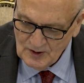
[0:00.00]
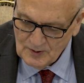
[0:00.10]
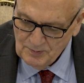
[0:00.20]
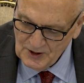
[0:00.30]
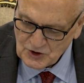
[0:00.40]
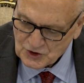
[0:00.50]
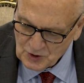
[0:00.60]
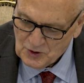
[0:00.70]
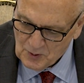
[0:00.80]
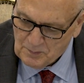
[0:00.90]
to make
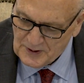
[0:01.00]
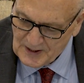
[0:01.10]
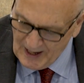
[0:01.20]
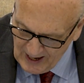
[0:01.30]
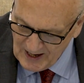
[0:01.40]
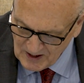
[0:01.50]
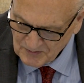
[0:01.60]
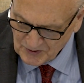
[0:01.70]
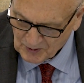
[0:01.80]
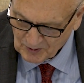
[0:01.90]
sure your
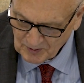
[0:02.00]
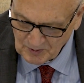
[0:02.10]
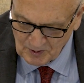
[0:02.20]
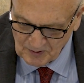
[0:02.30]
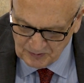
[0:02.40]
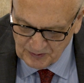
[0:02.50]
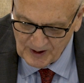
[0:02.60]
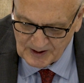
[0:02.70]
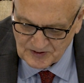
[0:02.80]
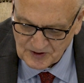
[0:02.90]
behavior
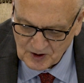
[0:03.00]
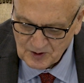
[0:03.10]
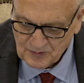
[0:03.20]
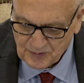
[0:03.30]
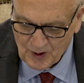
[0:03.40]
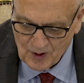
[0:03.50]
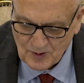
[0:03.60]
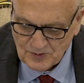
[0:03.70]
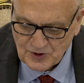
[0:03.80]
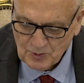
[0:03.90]
reflects and
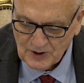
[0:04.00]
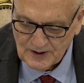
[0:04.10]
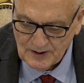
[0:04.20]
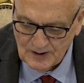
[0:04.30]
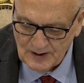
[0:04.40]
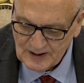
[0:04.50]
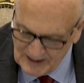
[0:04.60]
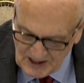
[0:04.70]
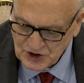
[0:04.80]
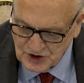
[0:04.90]
confirms your
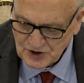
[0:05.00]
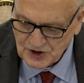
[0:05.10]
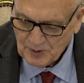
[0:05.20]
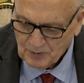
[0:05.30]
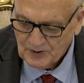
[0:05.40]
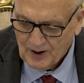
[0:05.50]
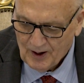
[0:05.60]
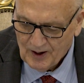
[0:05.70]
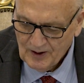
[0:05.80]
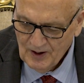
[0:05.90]
relationship with
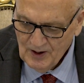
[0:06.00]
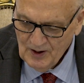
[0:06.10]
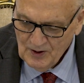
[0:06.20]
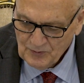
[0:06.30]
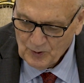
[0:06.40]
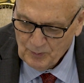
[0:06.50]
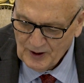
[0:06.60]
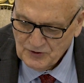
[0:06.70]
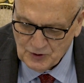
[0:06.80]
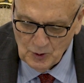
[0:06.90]
God. For
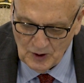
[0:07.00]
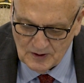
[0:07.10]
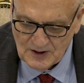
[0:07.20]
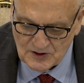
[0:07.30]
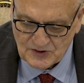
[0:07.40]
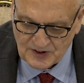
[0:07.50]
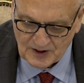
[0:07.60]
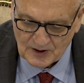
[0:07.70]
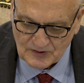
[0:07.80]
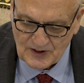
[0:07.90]
by doing these
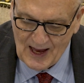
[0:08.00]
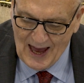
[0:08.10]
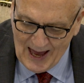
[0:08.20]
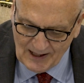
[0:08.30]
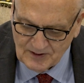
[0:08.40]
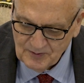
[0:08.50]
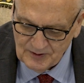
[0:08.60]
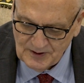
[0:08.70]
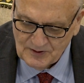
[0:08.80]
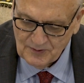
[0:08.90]
things,
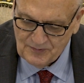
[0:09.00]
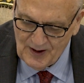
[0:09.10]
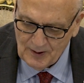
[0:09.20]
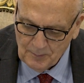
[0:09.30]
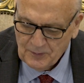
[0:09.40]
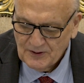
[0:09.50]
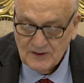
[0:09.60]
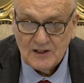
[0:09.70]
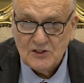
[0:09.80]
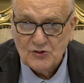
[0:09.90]
actively developing
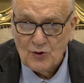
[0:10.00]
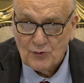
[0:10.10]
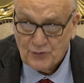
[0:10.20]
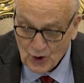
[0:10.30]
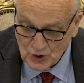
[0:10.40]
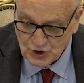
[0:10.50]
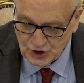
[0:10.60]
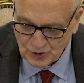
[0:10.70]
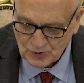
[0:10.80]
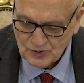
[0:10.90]
these
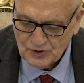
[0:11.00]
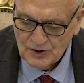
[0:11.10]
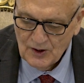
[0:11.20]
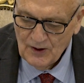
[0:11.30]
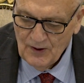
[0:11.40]
virtues,